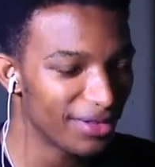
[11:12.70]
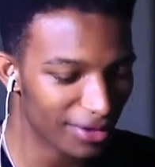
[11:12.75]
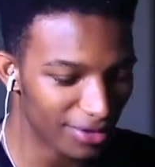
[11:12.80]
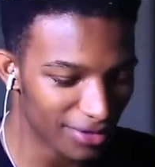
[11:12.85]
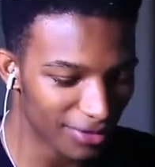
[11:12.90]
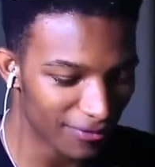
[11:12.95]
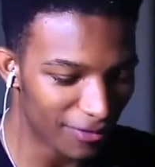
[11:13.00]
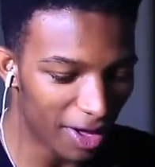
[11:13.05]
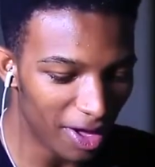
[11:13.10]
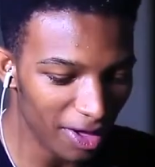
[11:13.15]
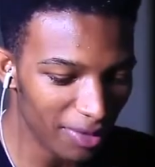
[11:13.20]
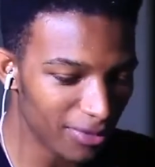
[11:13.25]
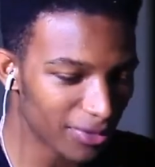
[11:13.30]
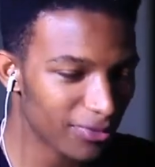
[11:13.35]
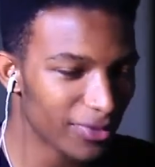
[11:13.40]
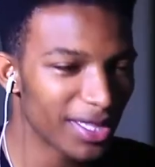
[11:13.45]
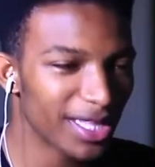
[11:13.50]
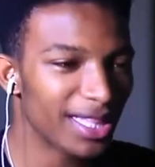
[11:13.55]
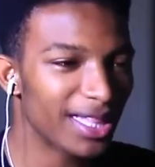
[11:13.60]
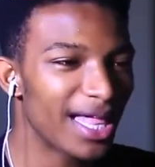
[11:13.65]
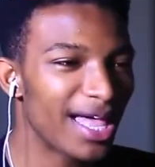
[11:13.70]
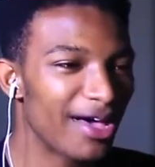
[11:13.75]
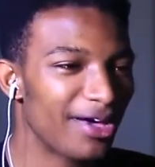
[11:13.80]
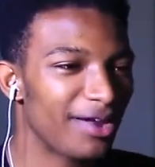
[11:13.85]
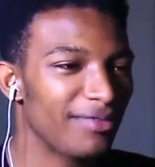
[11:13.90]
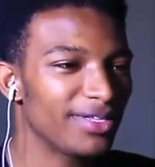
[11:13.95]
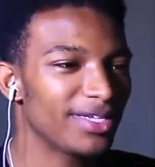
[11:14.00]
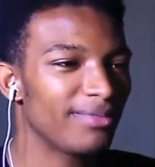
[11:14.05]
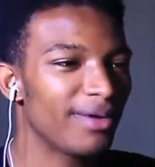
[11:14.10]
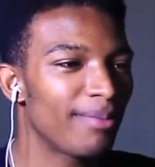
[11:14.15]
you know, the volume is really
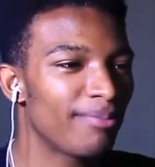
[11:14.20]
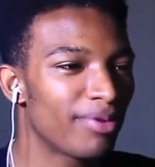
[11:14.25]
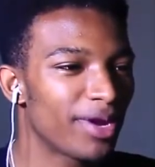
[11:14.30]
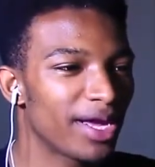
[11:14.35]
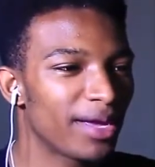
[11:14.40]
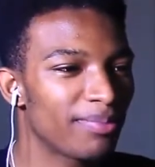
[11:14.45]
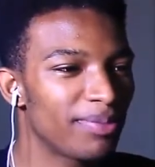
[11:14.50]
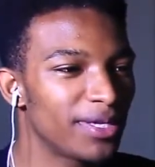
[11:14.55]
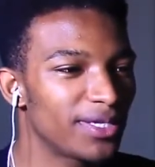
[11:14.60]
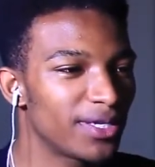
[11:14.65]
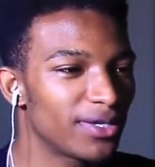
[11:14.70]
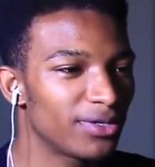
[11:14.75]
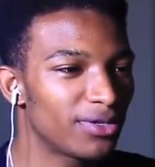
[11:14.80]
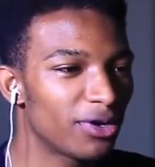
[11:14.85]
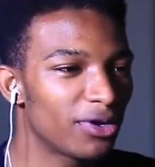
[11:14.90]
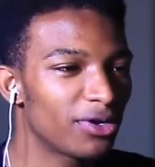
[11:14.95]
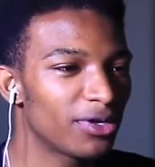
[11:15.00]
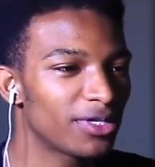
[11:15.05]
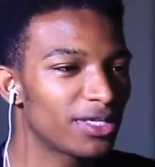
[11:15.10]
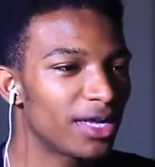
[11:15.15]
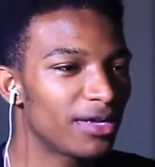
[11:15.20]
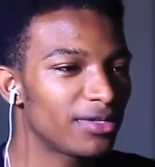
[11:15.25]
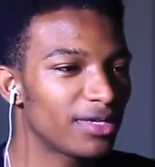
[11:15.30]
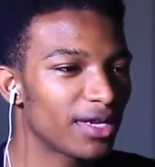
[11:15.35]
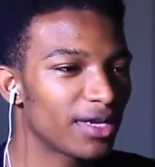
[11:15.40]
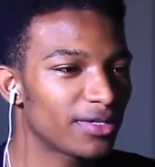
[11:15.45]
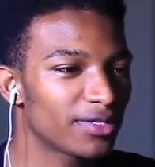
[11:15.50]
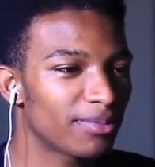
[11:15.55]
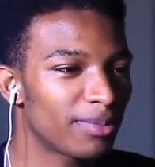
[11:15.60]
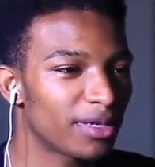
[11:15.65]
loud. Every time I break a piece of dirt, it
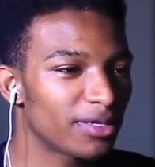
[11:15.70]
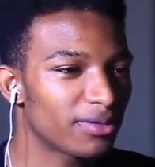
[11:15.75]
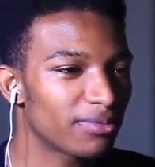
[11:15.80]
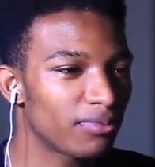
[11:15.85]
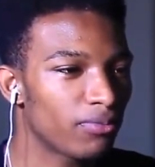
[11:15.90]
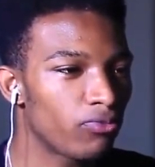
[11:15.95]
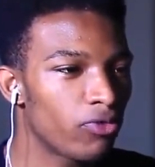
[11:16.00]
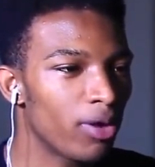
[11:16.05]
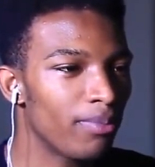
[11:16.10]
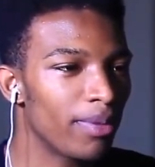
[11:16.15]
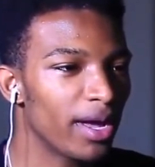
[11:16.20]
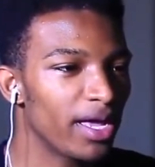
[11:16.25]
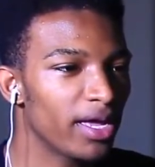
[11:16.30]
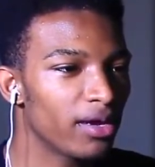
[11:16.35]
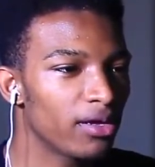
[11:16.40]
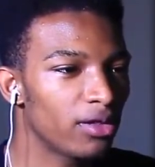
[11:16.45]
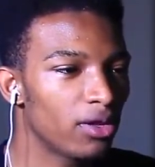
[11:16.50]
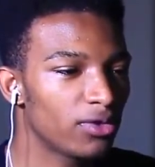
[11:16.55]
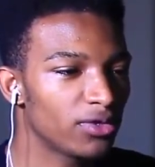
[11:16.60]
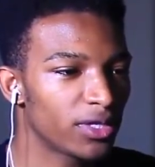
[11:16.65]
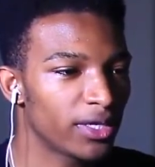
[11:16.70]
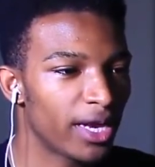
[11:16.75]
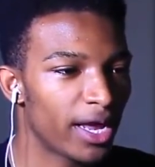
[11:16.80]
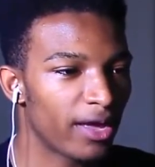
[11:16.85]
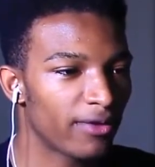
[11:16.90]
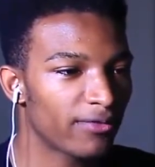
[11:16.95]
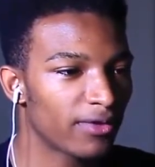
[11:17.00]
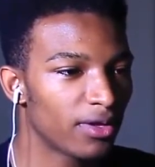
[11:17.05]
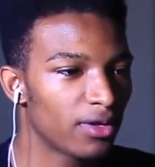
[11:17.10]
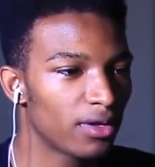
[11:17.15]
sounds like it's about to rip my earlobes in
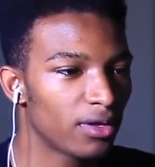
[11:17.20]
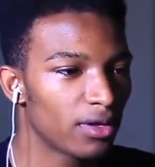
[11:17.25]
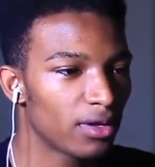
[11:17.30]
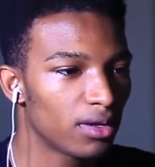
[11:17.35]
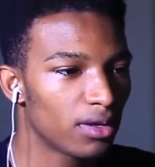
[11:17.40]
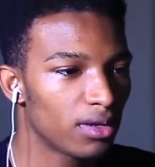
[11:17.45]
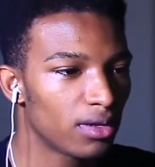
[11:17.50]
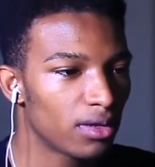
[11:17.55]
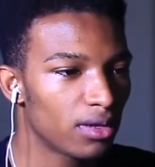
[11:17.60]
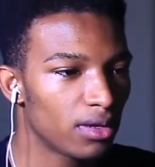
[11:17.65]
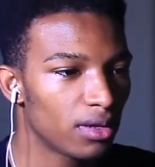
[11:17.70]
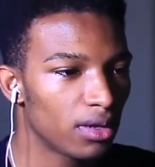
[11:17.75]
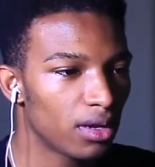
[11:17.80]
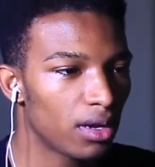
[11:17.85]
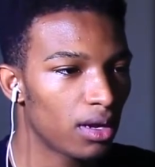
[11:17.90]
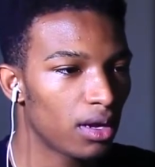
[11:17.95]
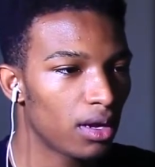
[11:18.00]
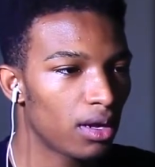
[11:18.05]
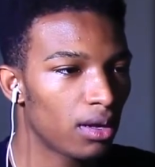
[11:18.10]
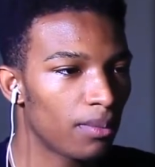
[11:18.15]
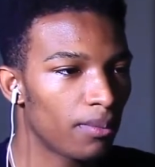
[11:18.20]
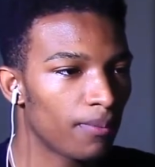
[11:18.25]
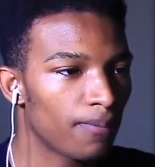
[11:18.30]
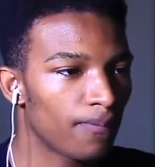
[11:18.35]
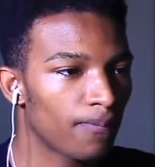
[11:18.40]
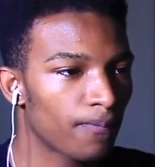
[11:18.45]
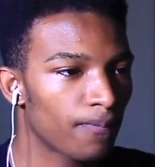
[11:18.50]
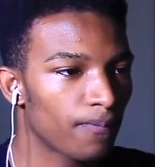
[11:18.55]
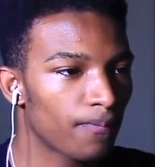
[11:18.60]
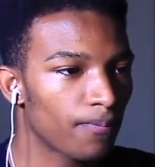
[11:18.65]
half.
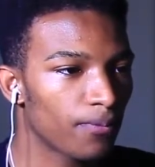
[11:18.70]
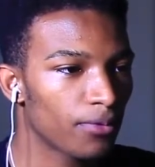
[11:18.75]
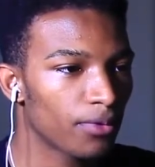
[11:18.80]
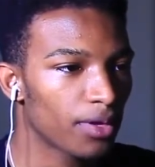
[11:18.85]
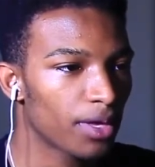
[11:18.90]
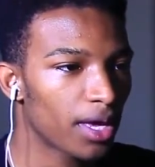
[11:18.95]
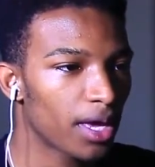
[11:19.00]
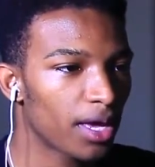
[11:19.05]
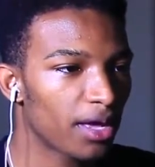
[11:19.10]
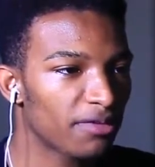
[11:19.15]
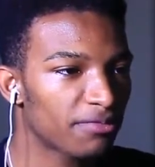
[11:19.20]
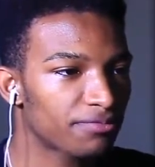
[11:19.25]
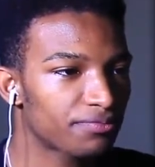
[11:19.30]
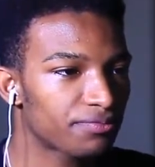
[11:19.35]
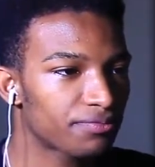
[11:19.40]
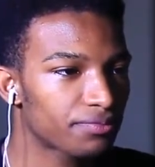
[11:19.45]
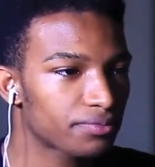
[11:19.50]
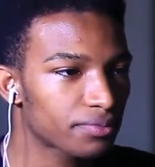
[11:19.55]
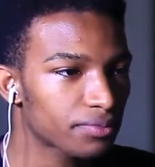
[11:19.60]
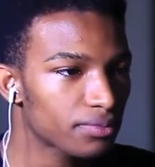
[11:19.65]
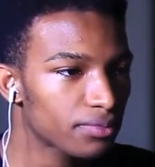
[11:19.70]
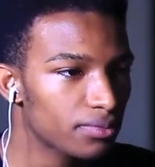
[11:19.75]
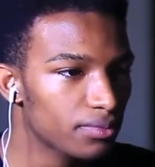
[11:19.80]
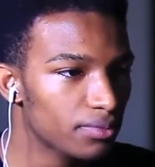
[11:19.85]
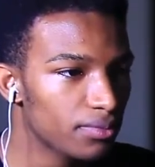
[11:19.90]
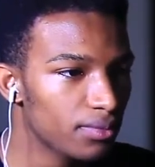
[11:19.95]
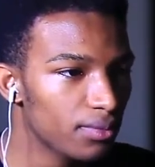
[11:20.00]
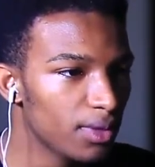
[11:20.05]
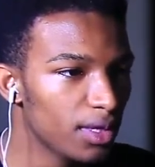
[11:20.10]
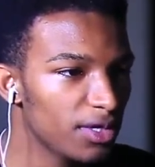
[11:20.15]
Um, okay.
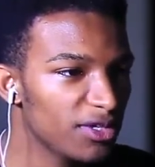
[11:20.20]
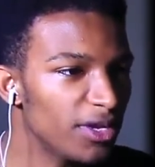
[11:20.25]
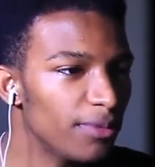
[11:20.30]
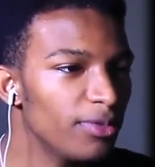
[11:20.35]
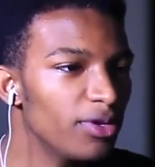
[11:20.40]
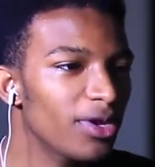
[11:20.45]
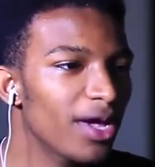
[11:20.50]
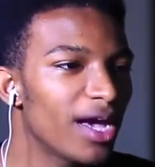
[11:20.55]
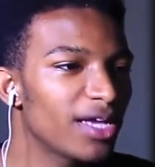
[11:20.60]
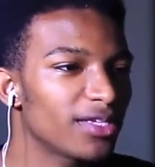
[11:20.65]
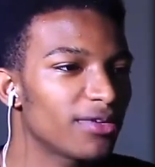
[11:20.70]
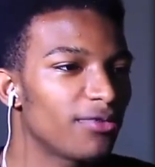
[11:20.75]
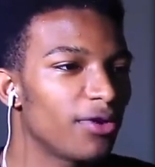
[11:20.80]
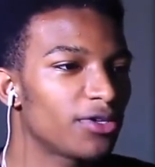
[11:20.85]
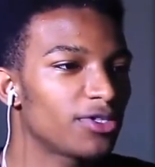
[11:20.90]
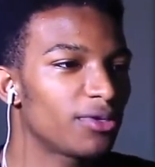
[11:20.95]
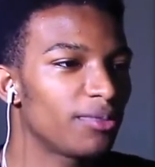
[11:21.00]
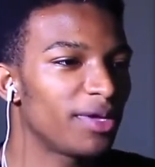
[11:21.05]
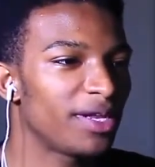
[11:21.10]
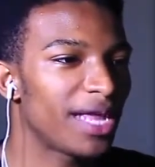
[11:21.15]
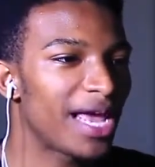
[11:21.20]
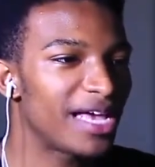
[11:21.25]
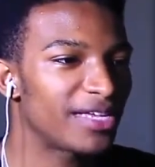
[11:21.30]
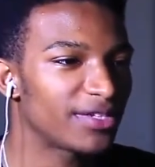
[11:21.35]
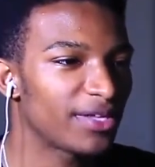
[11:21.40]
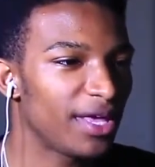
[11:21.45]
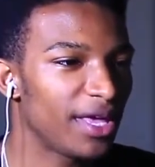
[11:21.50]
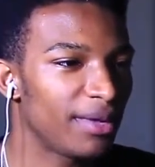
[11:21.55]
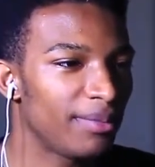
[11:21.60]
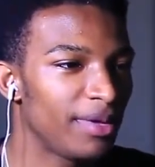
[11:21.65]
Some of you guys have also been
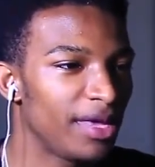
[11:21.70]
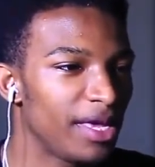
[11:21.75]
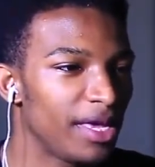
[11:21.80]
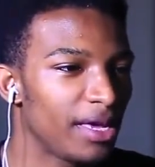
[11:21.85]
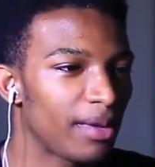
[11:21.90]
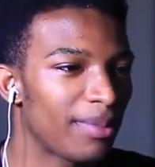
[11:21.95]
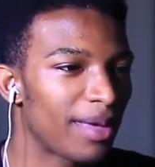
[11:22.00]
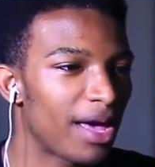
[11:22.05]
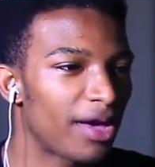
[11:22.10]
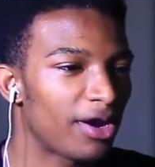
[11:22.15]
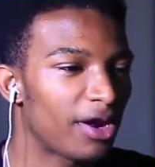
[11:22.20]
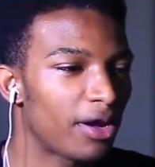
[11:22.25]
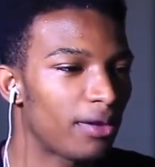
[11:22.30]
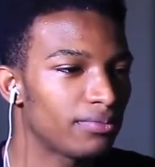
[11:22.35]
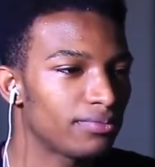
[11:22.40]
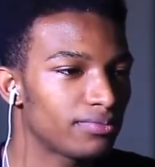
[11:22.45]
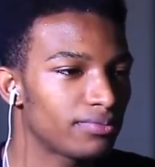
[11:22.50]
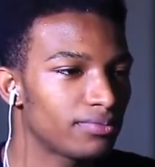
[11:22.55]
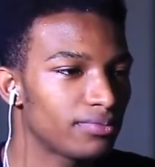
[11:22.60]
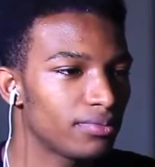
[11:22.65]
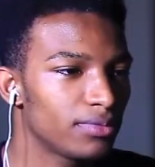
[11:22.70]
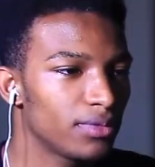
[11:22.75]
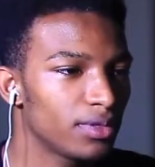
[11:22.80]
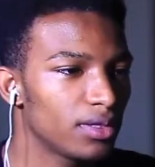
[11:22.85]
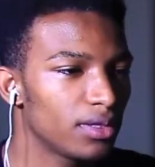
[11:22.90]
asking me about, um,